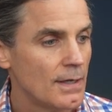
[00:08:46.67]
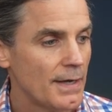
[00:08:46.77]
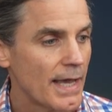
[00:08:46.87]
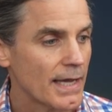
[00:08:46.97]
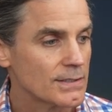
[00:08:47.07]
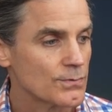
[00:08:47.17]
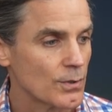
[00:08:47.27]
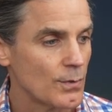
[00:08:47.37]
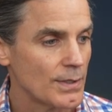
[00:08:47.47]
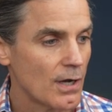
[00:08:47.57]
Next, we're
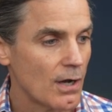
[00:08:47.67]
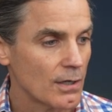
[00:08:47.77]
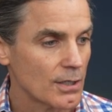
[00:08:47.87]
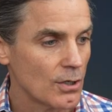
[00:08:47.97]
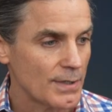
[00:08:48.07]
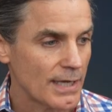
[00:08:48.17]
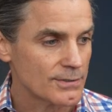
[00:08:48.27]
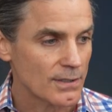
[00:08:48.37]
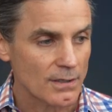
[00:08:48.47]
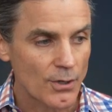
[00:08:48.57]
going to go down
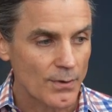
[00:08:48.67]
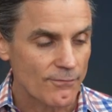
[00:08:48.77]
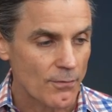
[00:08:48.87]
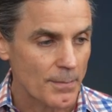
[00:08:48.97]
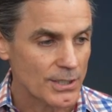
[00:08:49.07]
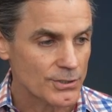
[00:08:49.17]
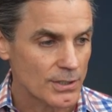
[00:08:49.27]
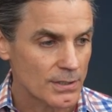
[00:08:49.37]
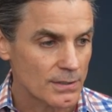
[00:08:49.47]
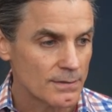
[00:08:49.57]
to the loan
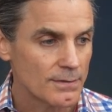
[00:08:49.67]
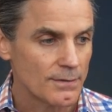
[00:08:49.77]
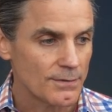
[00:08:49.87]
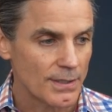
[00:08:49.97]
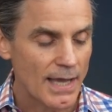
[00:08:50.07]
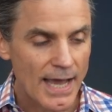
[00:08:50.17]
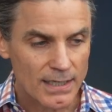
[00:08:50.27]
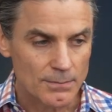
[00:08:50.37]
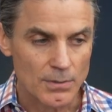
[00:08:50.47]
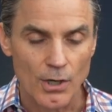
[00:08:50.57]
information. The
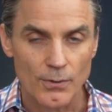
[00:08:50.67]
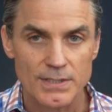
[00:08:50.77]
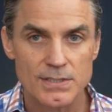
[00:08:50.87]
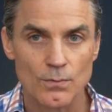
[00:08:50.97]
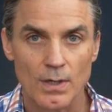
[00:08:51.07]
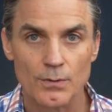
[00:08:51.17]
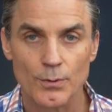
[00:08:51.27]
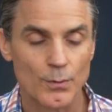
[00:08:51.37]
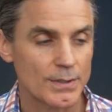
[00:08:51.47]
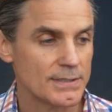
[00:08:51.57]
HECM loan is the one we're
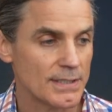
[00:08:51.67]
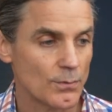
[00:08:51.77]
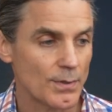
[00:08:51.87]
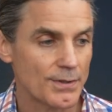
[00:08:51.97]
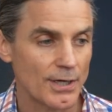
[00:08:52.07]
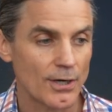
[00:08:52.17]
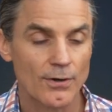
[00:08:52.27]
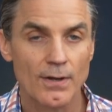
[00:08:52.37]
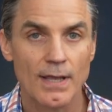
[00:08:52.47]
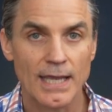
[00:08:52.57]
going to deal with
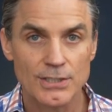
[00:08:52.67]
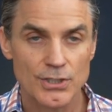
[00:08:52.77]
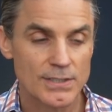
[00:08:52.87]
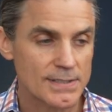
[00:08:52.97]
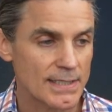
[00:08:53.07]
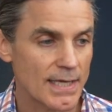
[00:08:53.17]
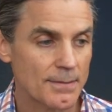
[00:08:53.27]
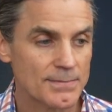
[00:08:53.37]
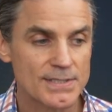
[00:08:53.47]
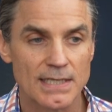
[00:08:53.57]
here.
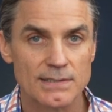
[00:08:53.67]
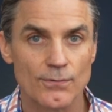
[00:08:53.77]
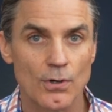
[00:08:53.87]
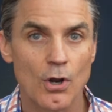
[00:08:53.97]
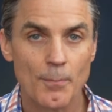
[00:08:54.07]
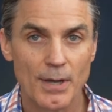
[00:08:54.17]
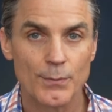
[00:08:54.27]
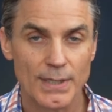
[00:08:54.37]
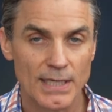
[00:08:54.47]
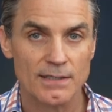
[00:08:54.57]
HECM stands for Home
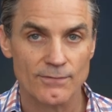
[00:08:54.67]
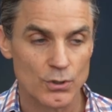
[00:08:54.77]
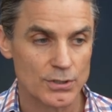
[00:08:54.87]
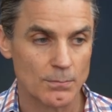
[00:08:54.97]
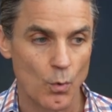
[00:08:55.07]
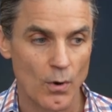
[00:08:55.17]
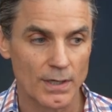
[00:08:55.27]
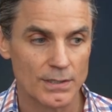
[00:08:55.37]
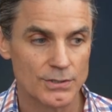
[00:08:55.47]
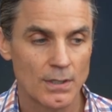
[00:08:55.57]
Equity Conversion
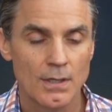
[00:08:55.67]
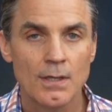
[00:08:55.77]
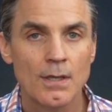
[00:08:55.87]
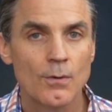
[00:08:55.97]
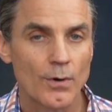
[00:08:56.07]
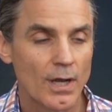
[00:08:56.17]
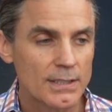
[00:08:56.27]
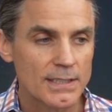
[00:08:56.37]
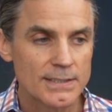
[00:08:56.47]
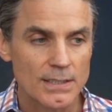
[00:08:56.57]
Mortgage. We're not
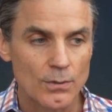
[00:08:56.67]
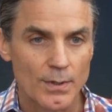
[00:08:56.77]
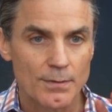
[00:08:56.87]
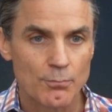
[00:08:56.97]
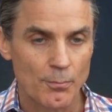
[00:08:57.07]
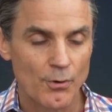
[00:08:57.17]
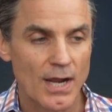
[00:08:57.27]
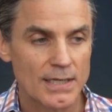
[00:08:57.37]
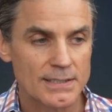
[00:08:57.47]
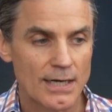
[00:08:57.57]
going to deal with
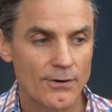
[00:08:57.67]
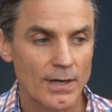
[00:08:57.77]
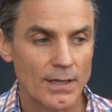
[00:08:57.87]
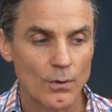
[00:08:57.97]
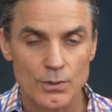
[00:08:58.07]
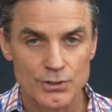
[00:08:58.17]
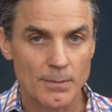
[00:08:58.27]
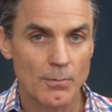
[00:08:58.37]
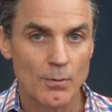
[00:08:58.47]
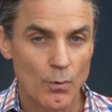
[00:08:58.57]
proprietary or
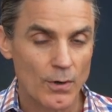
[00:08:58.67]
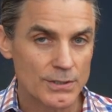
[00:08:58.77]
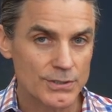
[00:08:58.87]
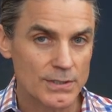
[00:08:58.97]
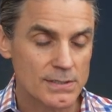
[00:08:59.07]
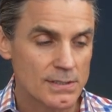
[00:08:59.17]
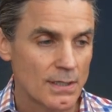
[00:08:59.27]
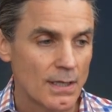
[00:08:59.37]
jumbo mortgages,